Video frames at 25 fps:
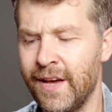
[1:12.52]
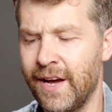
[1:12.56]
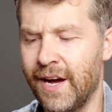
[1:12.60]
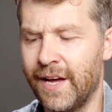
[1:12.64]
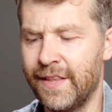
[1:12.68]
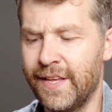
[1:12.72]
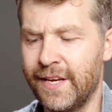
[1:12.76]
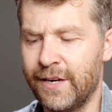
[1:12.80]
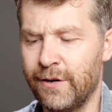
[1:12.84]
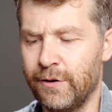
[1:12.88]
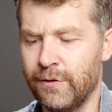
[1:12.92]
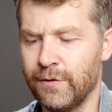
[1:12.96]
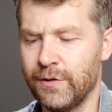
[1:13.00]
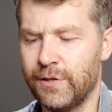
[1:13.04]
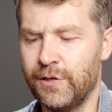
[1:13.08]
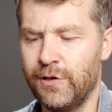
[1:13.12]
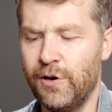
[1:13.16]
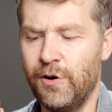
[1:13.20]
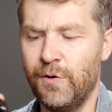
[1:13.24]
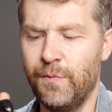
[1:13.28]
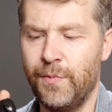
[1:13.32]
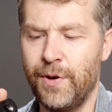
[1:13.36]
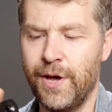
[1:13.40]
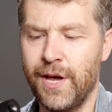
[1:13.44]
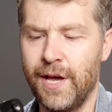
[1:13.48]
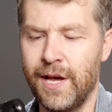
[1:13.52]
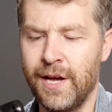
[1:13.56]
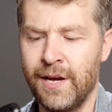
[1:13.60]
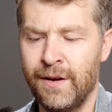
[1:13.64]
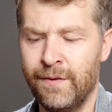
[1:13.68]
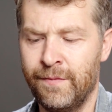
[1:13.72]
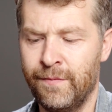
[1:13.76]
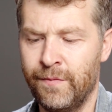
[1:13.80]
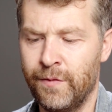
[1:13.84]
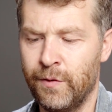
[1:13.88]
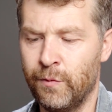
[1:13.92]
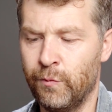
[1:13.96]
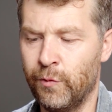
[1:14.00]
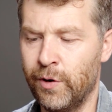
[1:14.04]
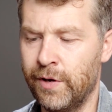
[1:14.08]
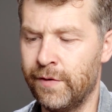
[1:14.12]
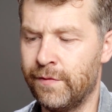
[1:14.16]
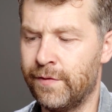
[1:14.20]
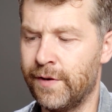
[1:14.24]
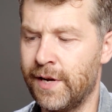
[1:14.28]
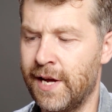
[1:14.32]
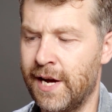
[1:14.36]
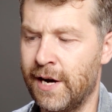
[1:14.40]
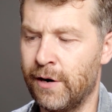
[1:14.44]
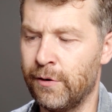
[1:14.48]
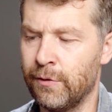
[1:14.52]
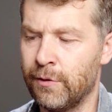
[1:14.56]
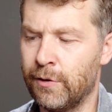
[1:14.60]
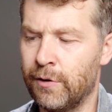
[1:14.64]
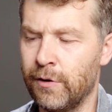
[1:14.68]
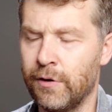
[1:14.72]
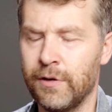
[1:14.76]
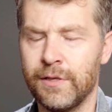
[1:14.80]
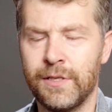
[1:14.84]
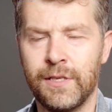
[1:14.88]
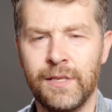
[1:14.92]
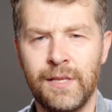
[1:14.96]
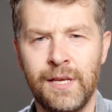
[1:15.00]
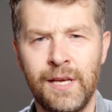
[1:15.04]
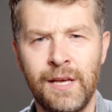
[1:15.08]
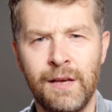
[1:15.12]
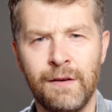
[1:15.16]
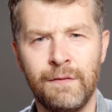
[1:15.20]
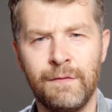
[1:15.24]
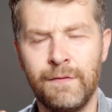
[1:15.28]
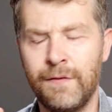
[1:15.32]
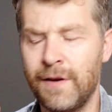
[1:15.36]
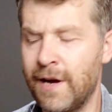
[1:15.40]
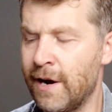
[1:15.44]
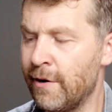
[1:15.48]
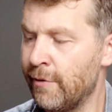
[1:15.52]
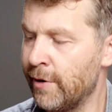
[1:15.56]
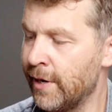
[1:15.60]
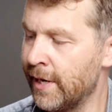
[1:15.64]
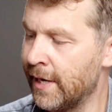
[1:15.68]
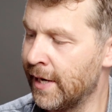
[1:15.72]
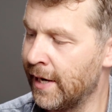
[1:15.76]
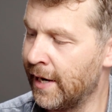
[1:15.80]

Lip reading: And then on top here, we've now got the very